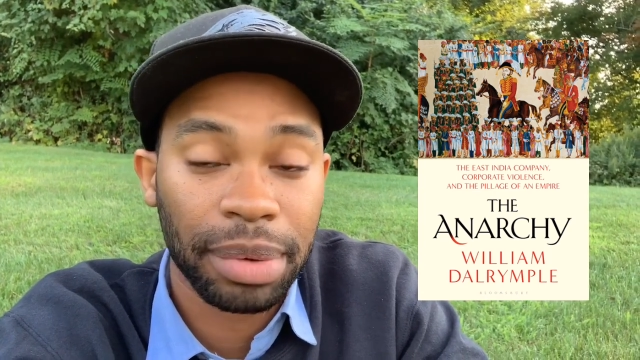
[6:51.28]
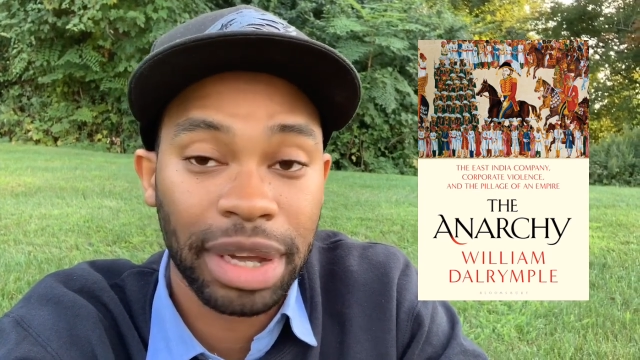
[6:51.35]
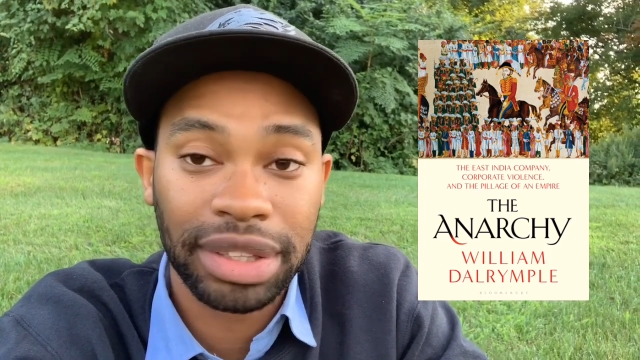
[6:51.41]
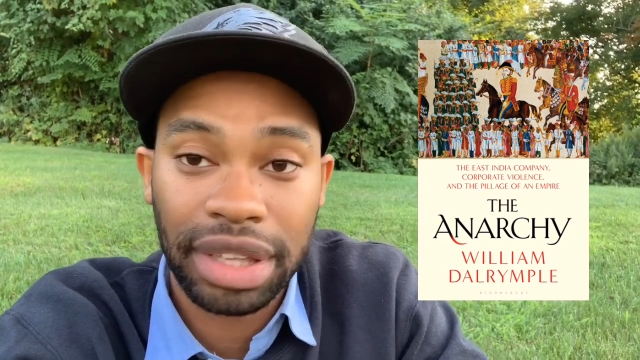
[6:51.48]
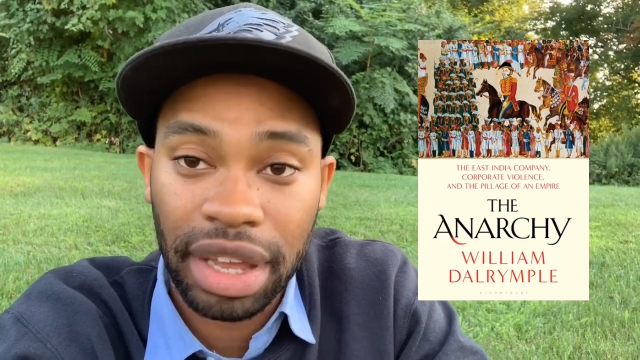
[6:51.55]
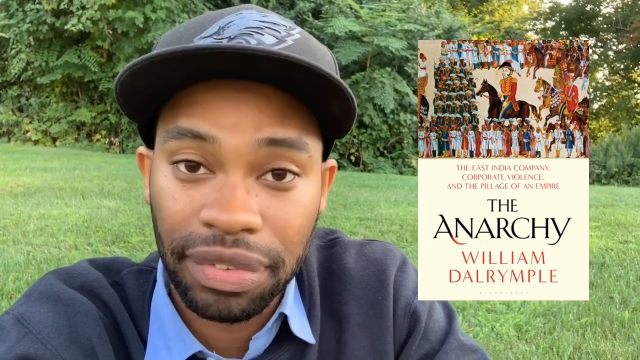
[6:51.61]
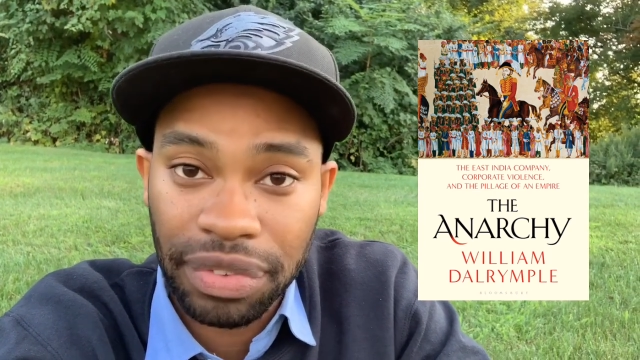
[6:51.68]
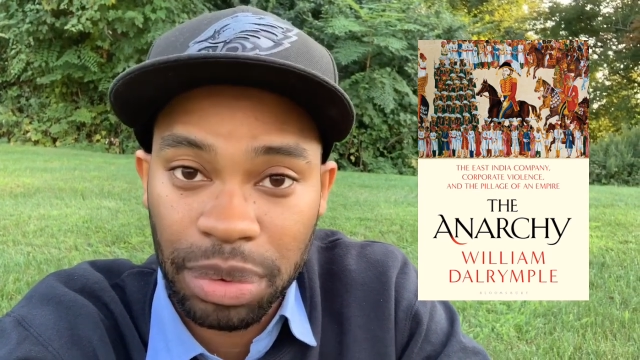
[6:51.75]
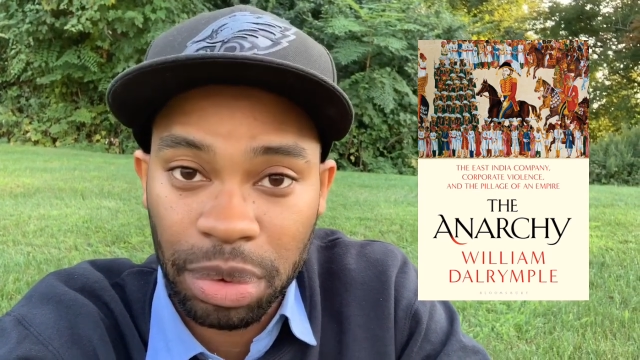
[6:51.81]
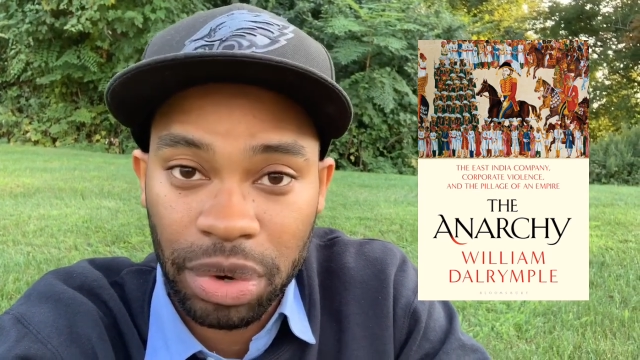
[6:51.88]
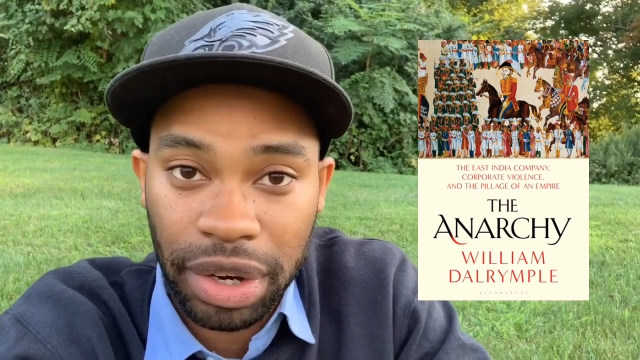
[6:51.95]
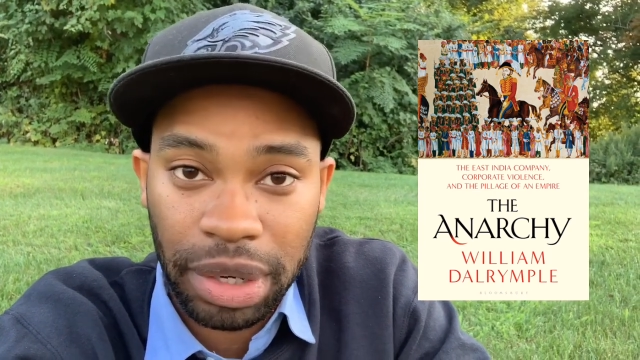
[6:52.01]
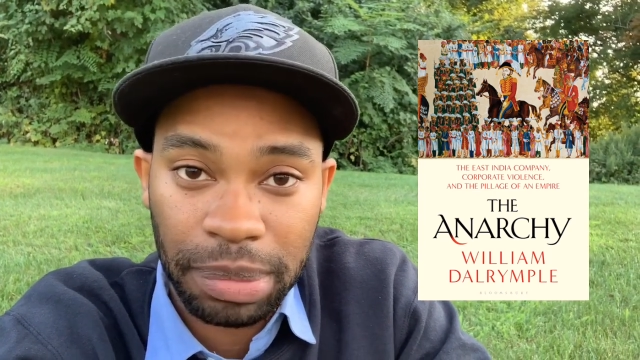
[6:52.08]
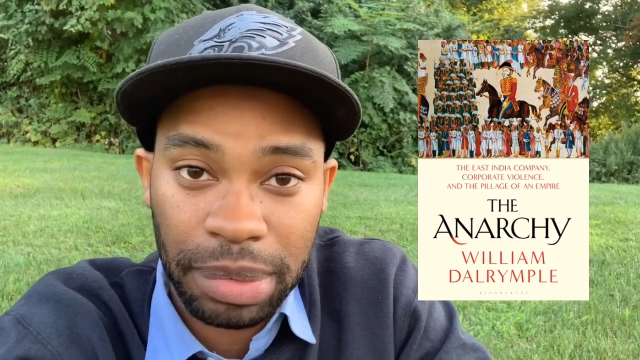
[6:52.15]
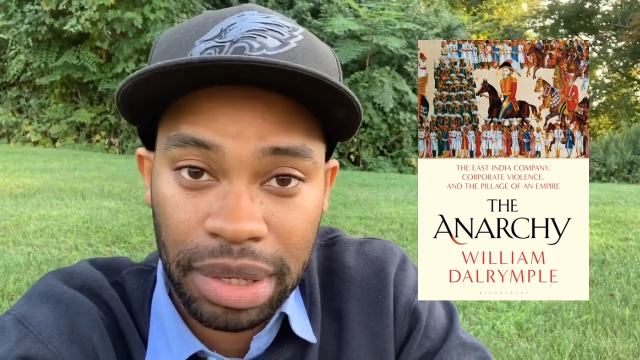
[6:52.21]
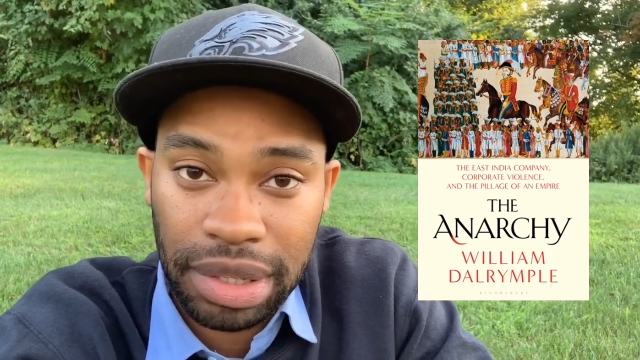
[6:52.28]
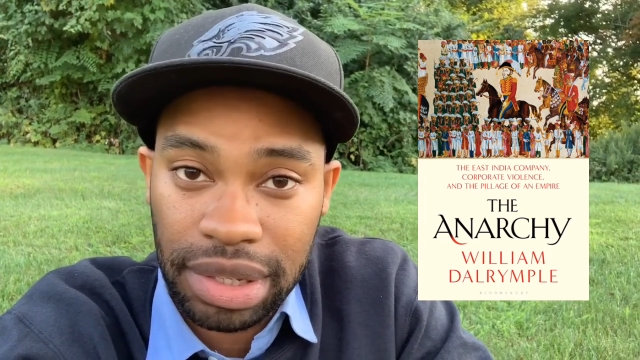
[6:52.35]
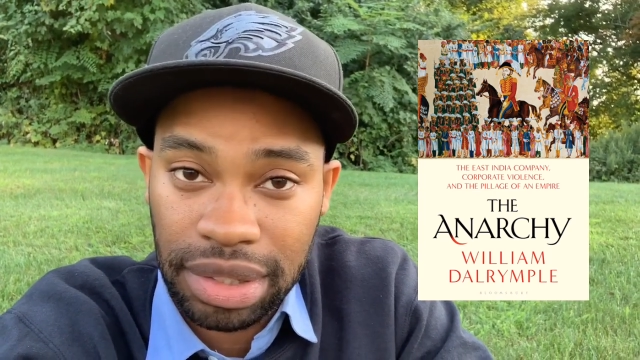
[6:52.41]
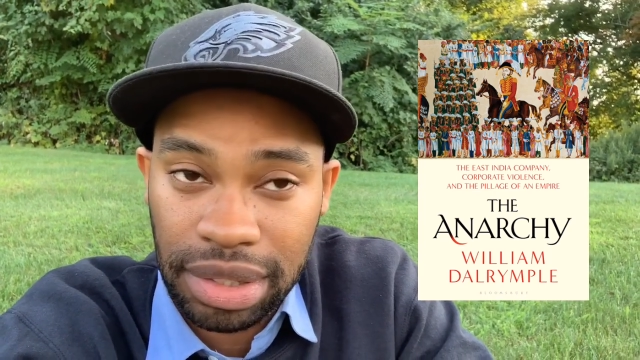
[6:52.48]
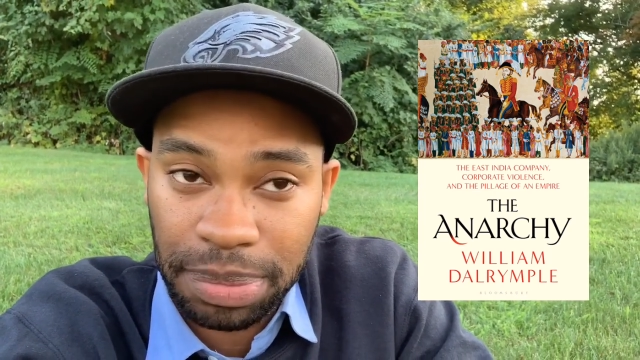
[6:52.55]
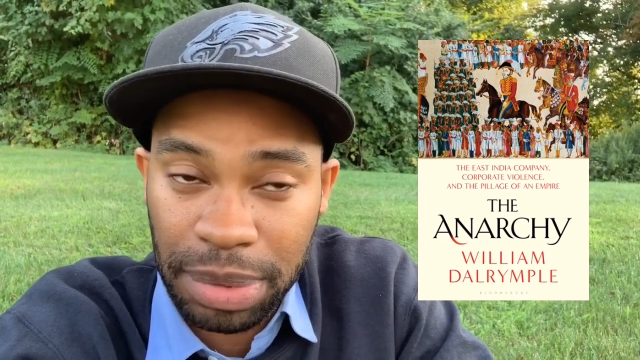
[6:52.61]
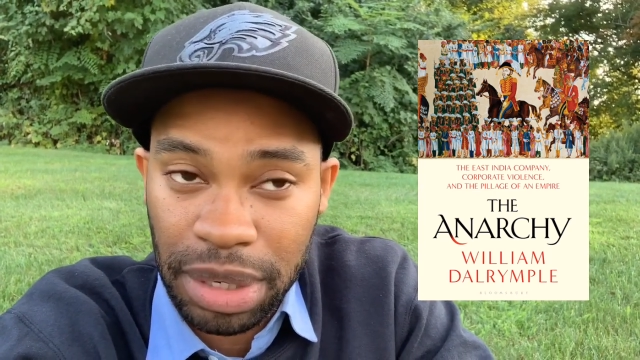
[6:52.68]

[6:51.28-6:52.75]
I definitely would recommend it to